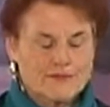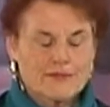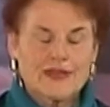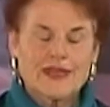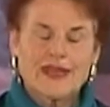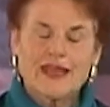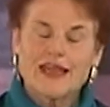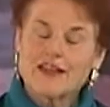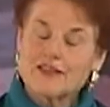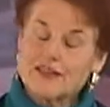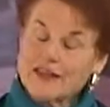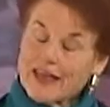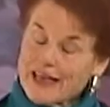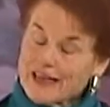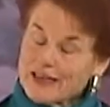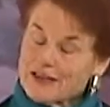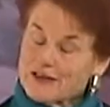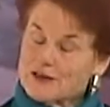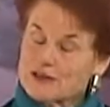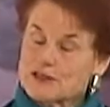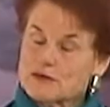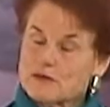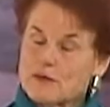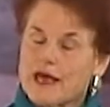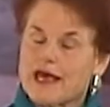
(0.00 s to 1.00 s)
And that
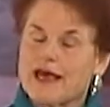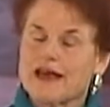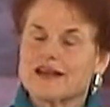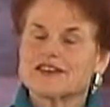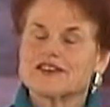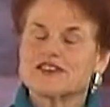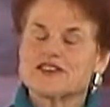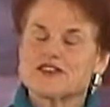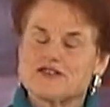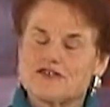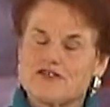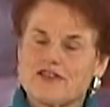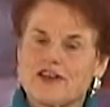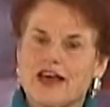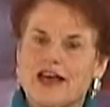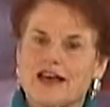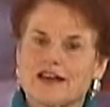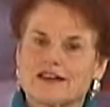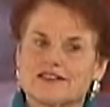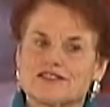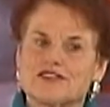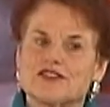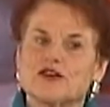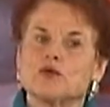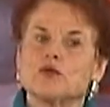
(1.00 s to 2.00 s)
goes back to the
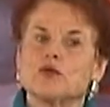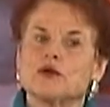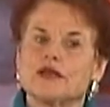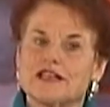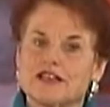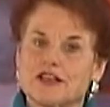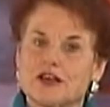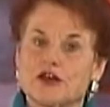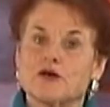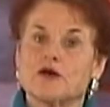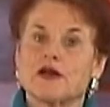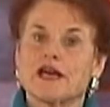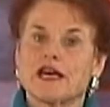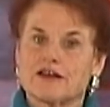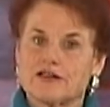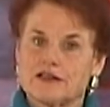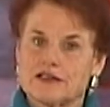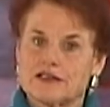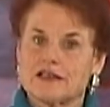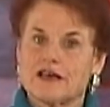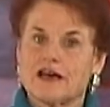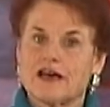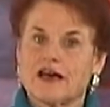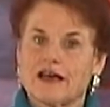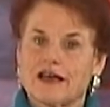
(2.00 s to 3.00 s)
fact that we know how to
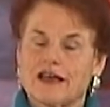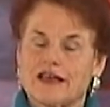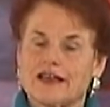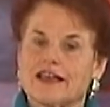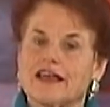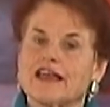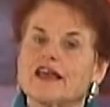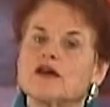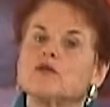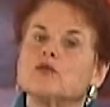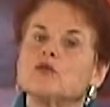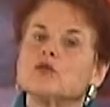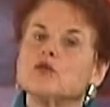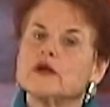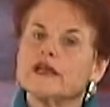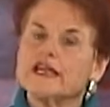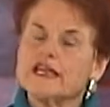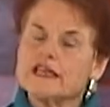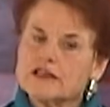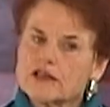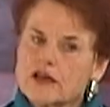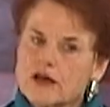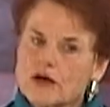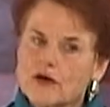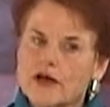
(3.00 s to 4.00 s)
die and
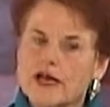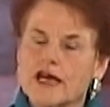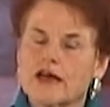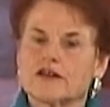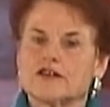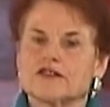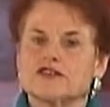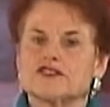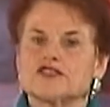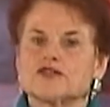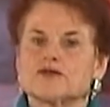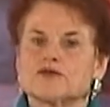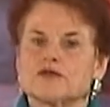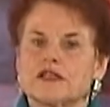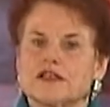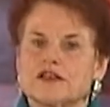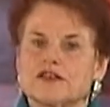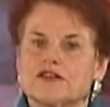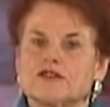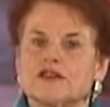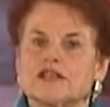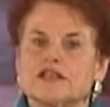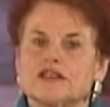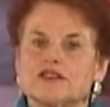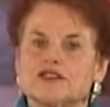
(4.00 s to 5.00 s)
we know how to
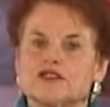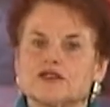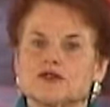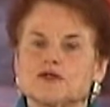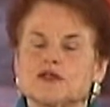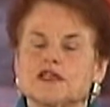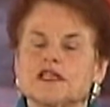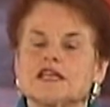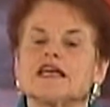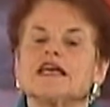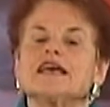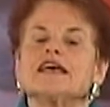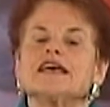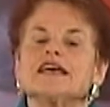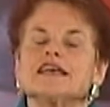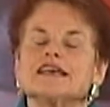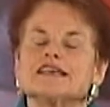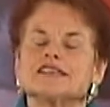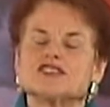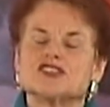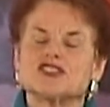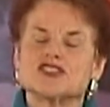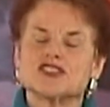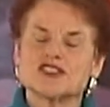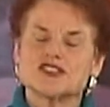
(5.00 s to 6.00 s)
surrender into it.
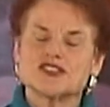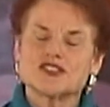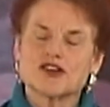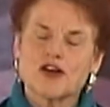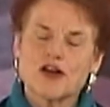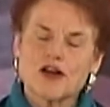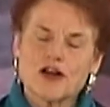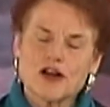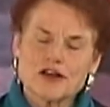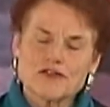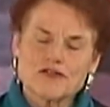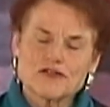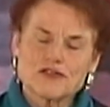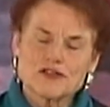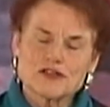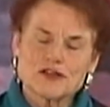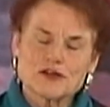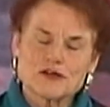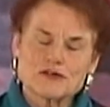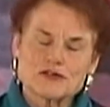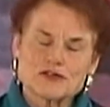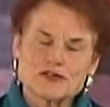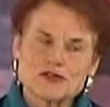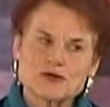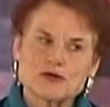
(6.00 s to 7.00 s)
It's just hard for
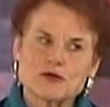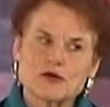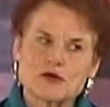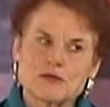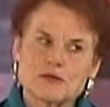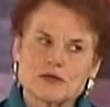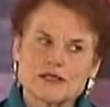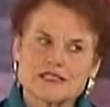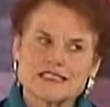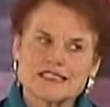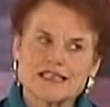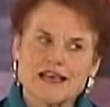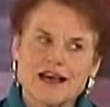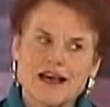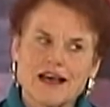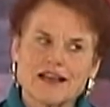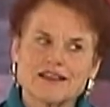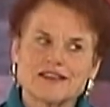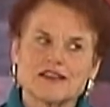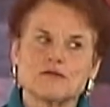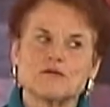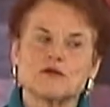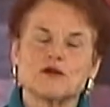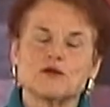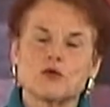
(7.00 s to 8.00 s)
those who are
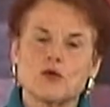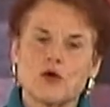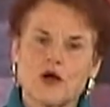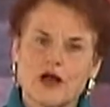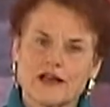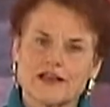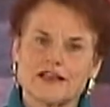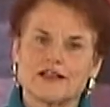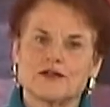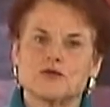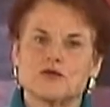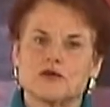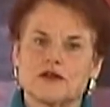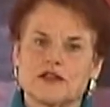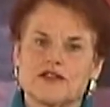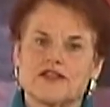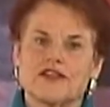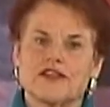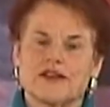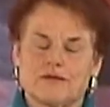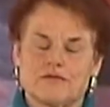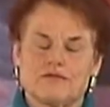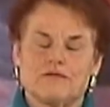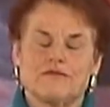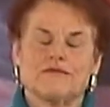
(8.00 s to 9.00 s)
beside them and walking with
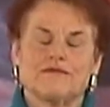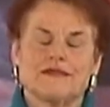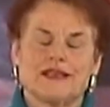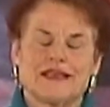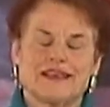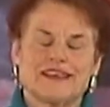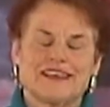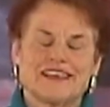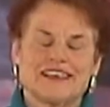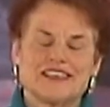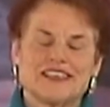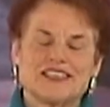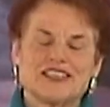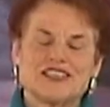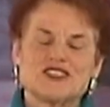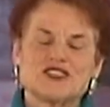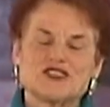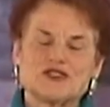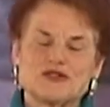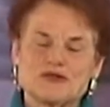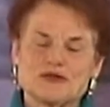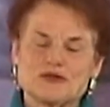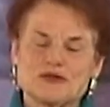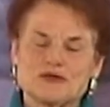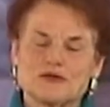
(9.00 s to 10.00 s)
them
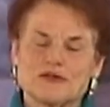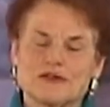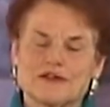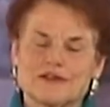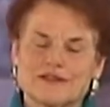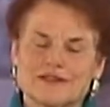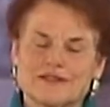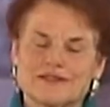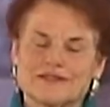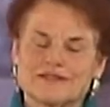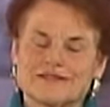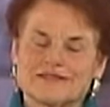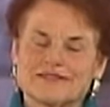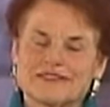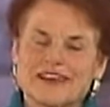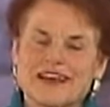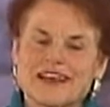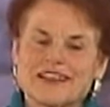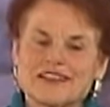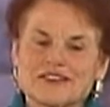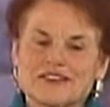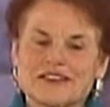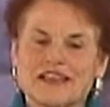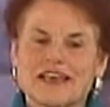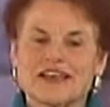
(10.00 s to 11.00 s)
to
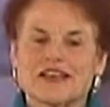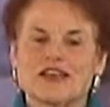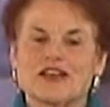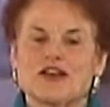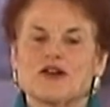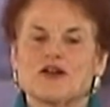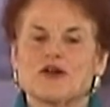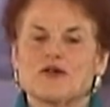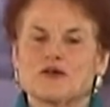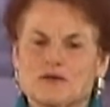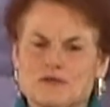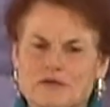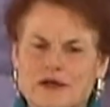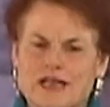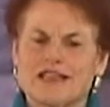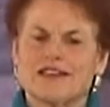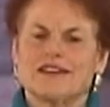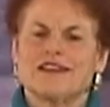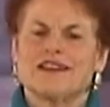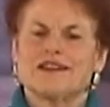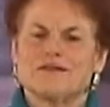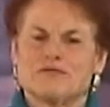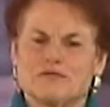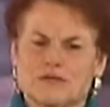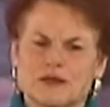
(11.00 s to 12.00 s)
kind of let go and
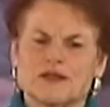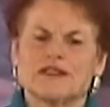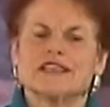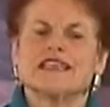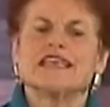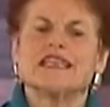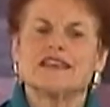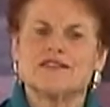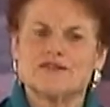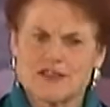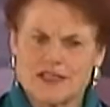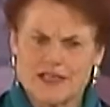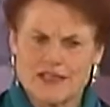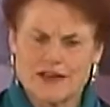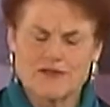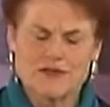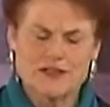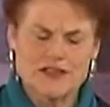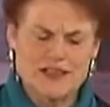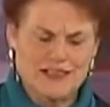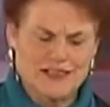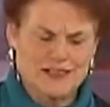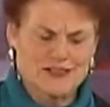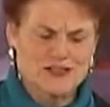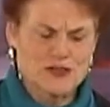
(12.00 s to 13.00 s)
make and believe that
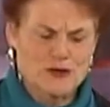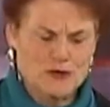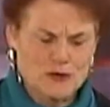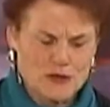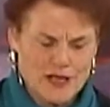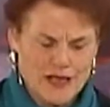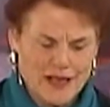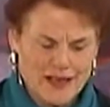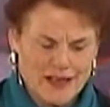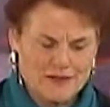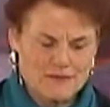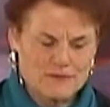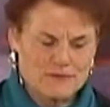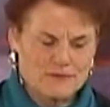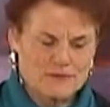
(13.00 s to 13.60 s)
everything's okay.